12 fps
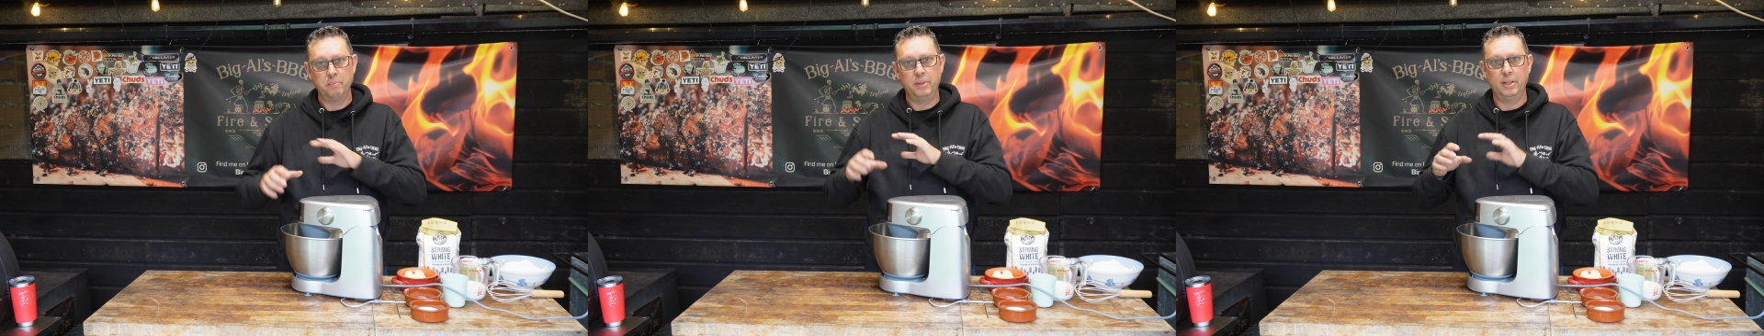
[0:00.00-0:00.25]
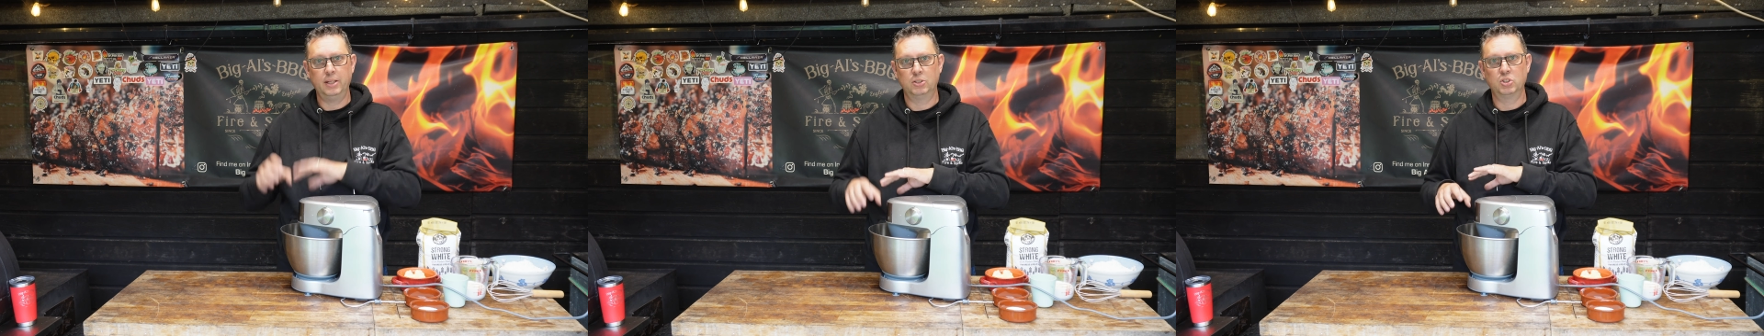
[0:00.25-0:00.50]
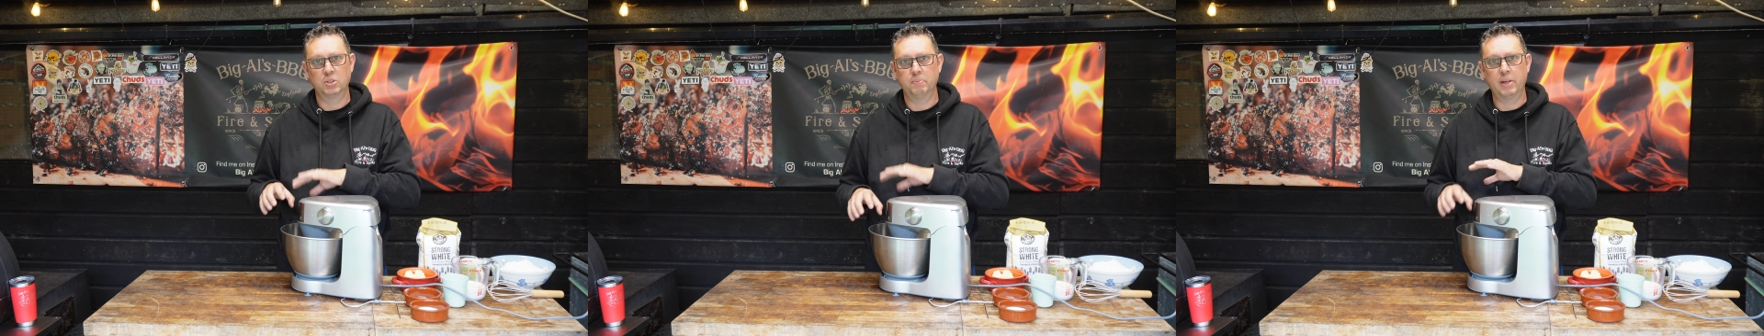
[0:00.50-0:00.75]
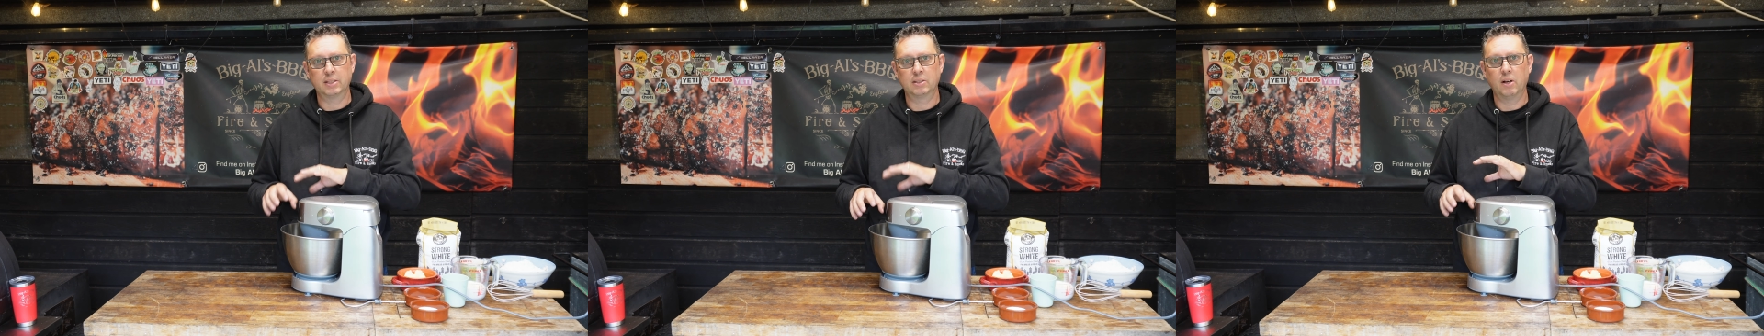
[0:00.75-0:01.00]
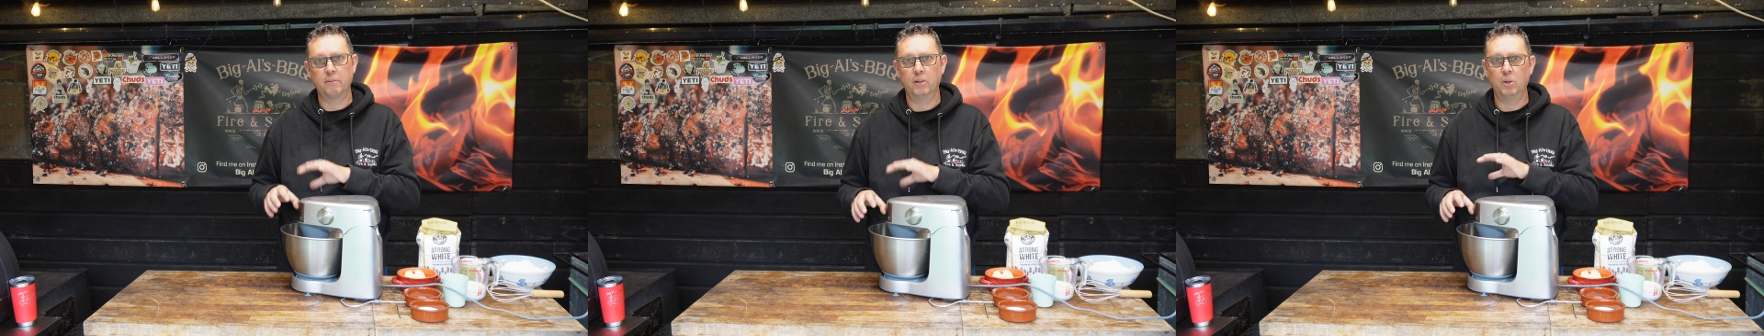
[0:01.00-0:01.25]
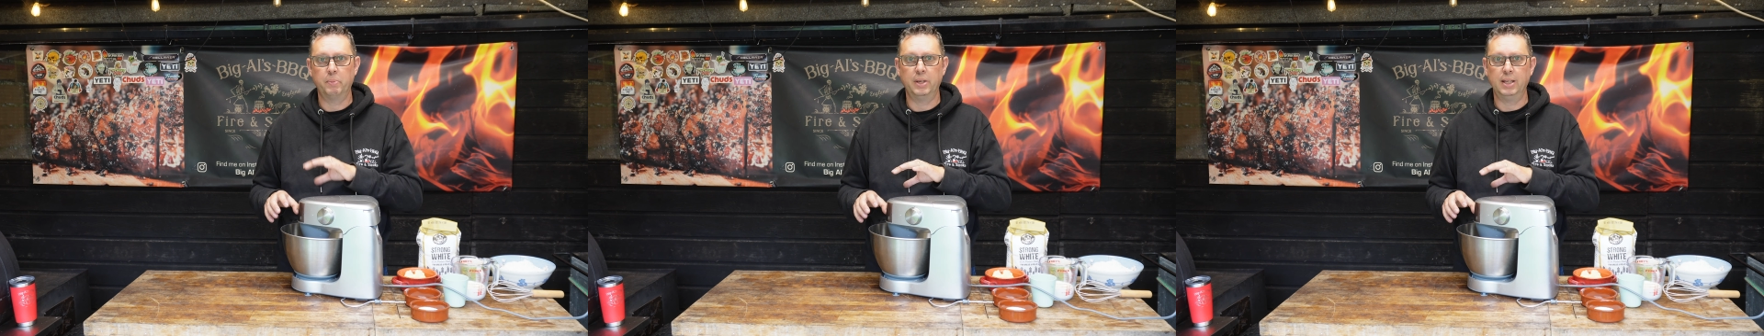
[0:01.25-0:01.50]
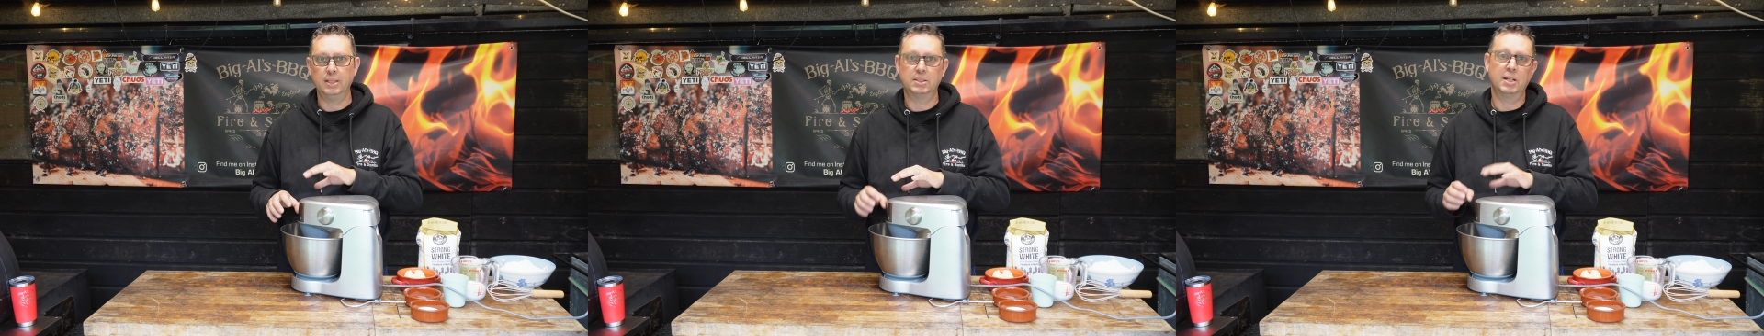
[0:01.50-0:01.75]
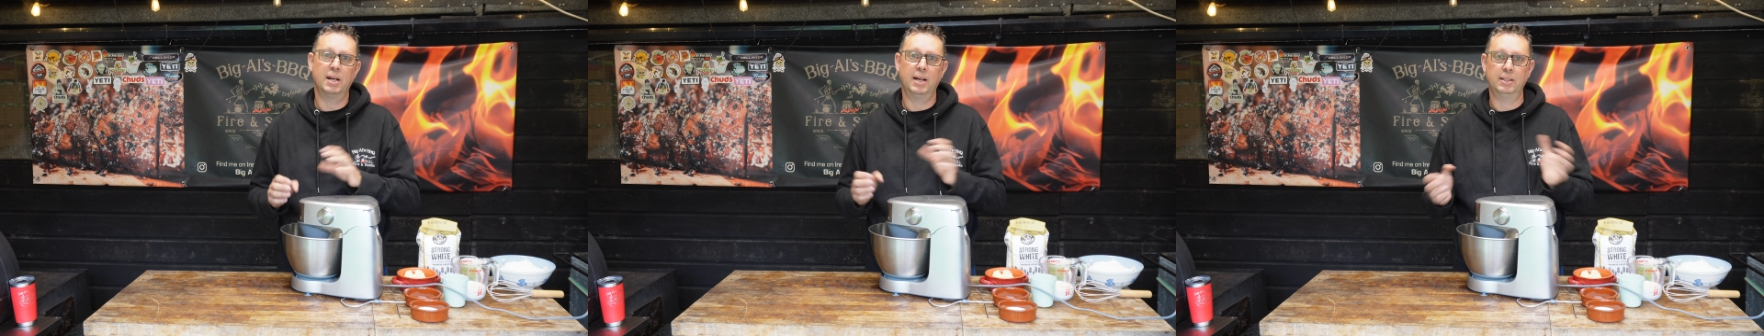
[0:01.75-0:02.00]
but this just makes life a little bit
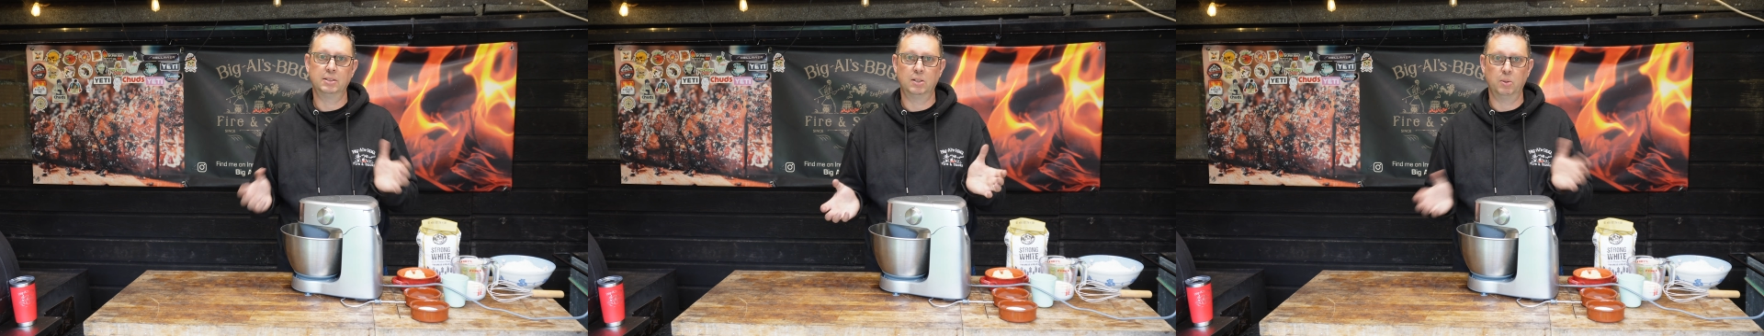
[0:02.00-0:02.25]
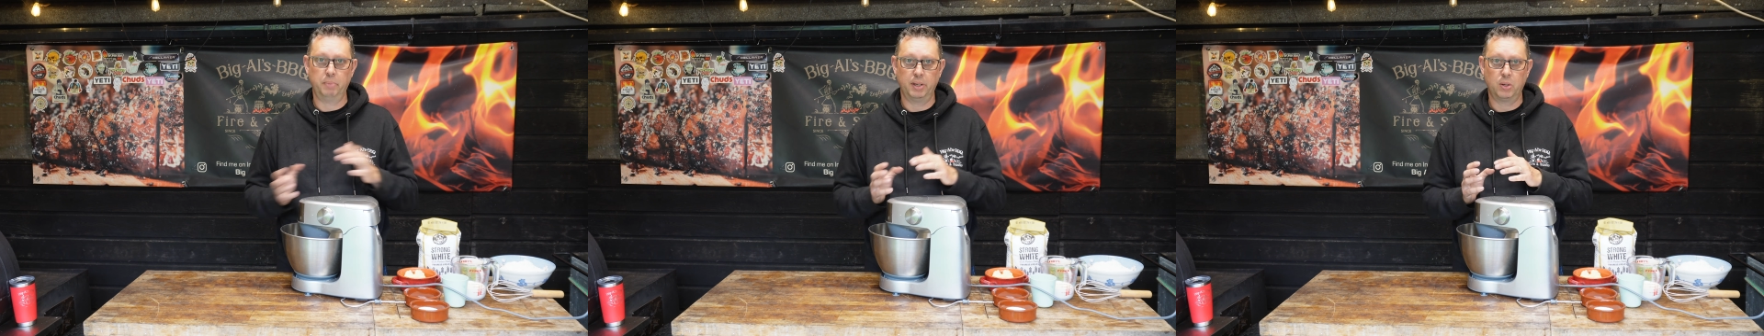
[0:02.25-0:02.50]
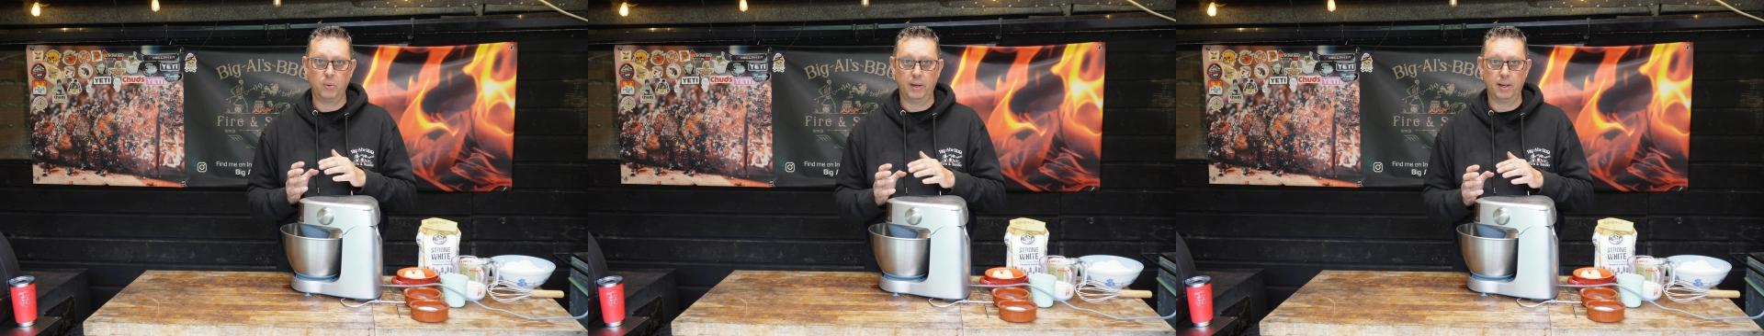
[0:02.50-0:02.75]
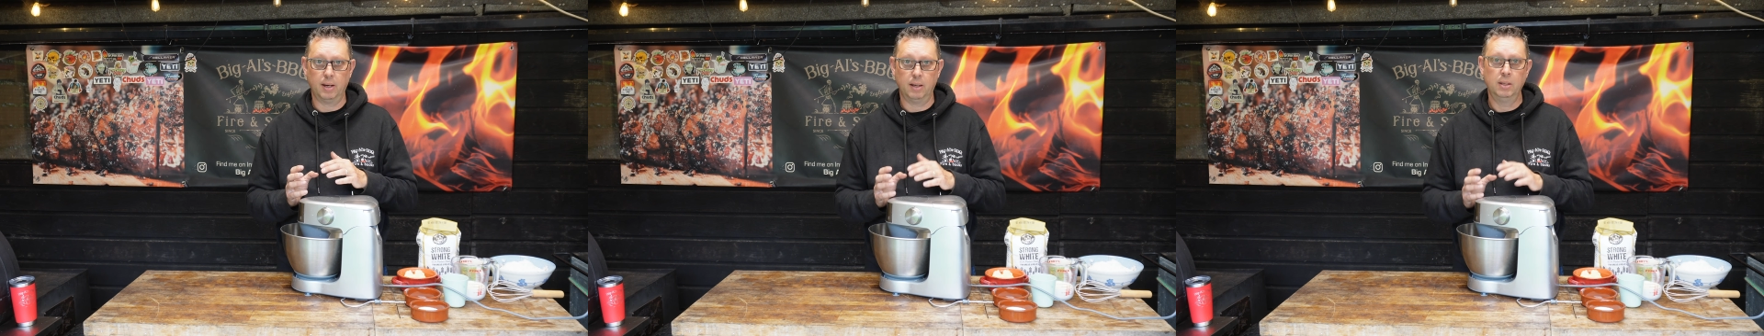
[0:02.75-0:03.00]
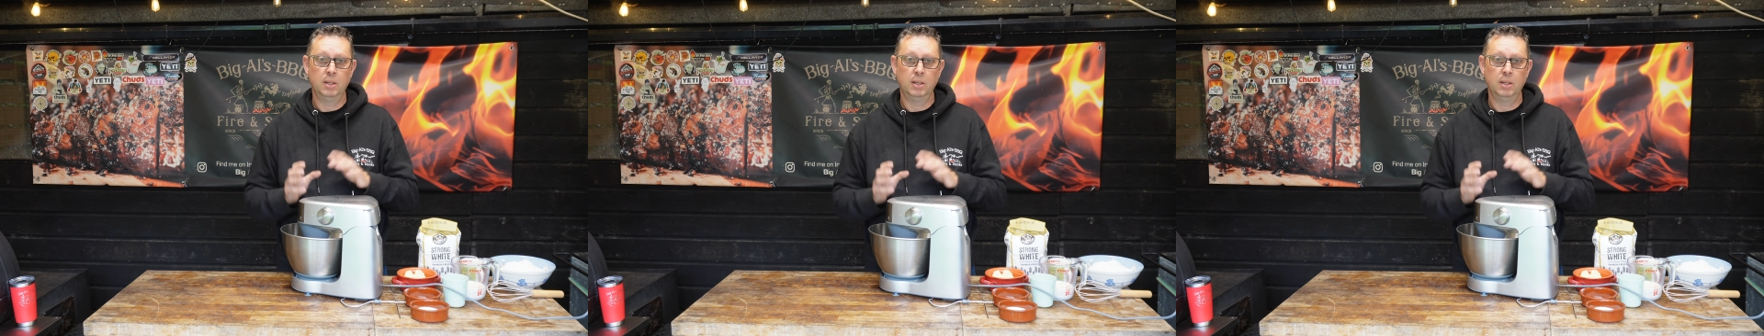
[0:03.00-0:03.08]
easier and it's a little bit quicker.